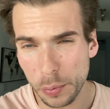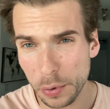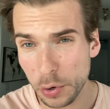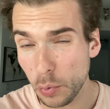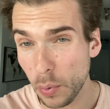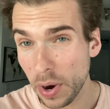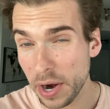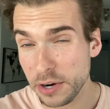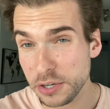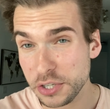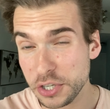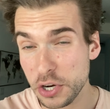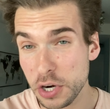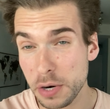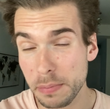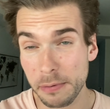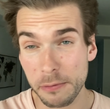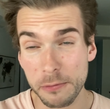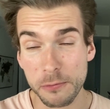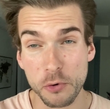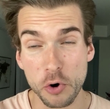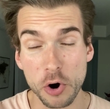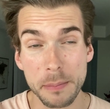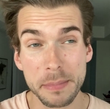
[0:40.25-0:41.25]
requires you to
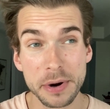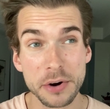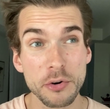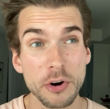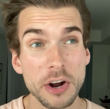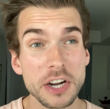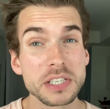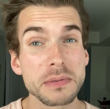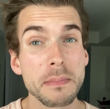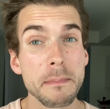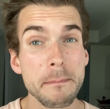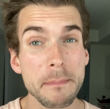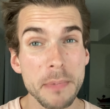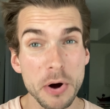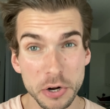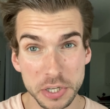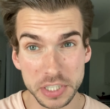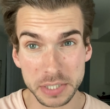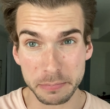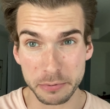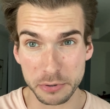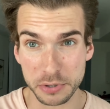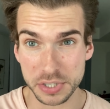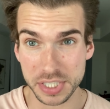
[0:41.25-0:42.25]
perform across
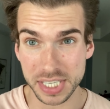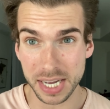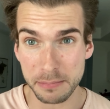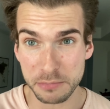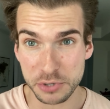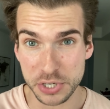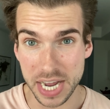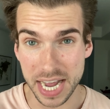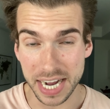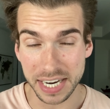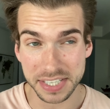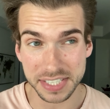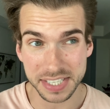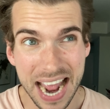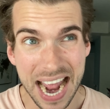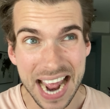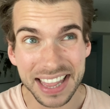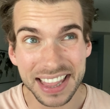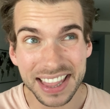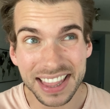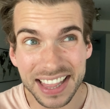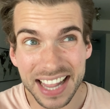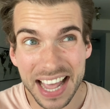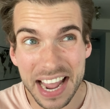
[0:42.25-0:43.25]
multiple subjects,
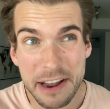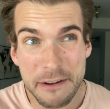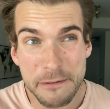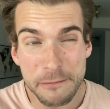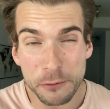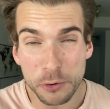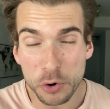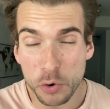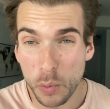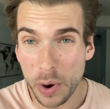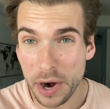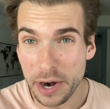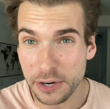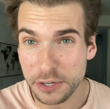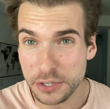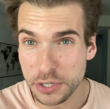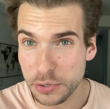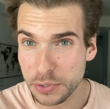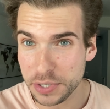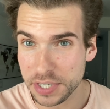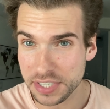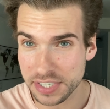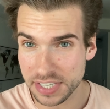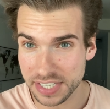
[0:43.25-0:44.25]
and life requires
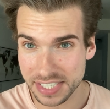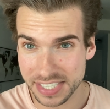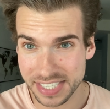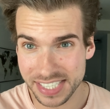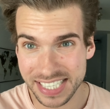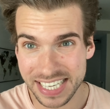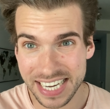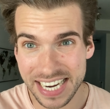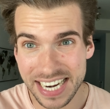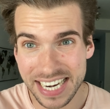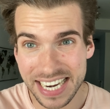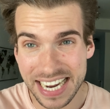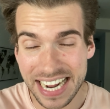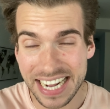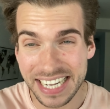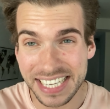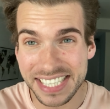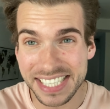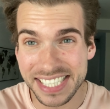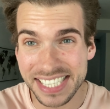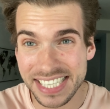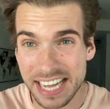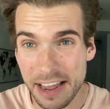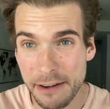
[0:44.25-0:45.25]
you to succeed
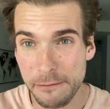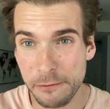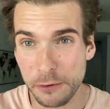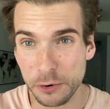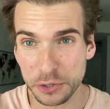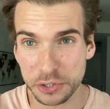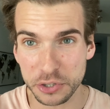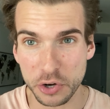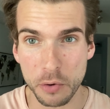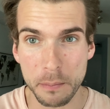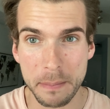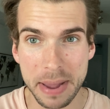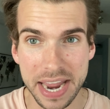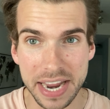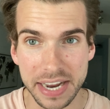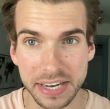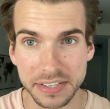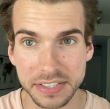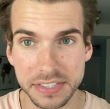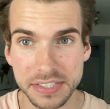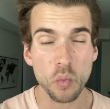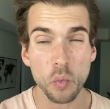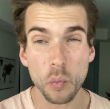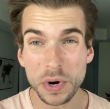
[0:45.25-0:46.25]
in several
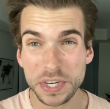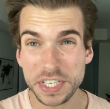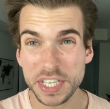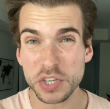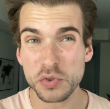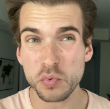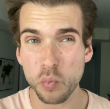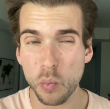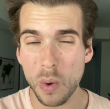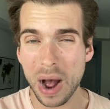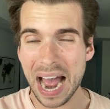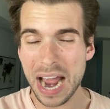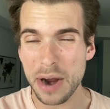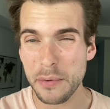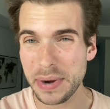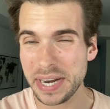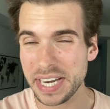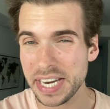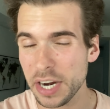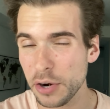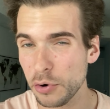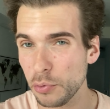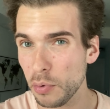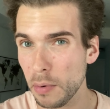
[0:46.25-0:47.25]
domains, which is why
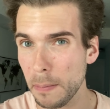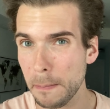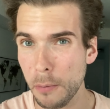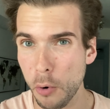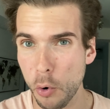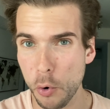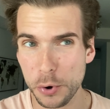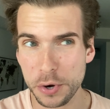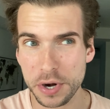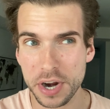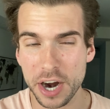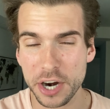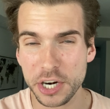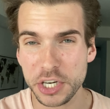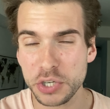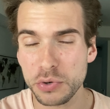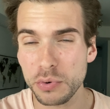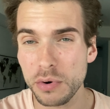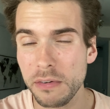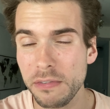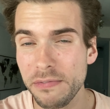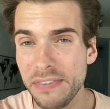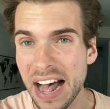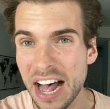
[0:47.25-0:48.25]
we need a report card
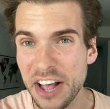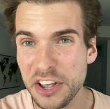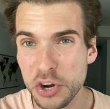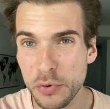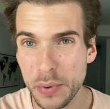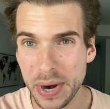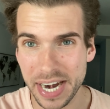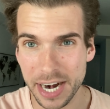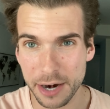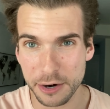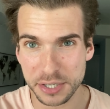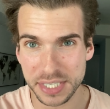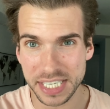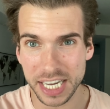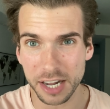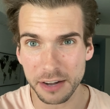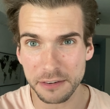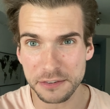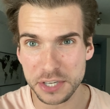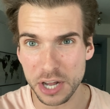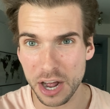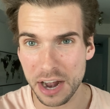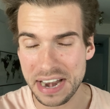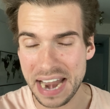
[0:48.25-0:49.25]
to evaluate
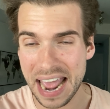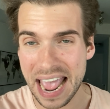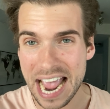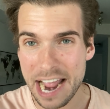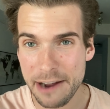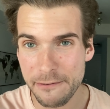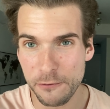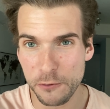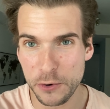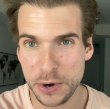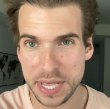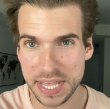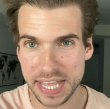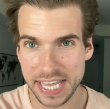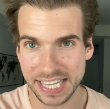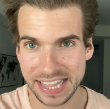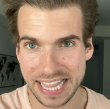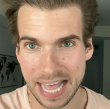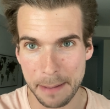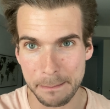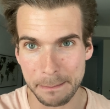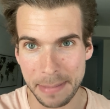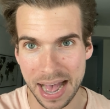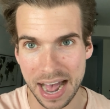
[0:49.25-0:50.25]
ourselves on
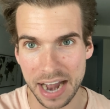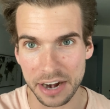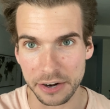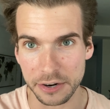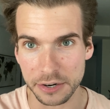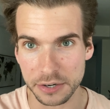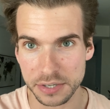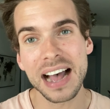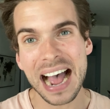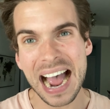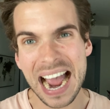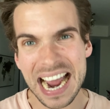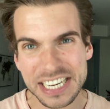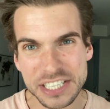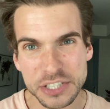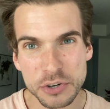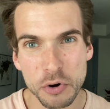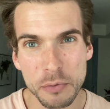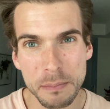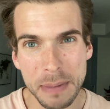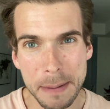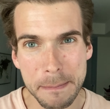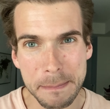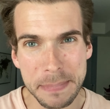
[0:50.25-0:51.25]
everything that matters. High
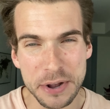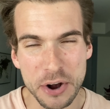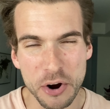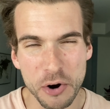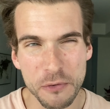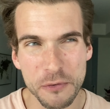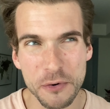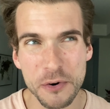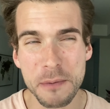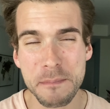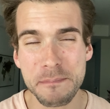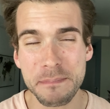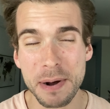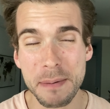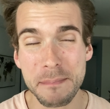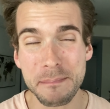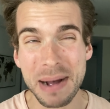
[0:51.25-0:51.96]
school might be over, but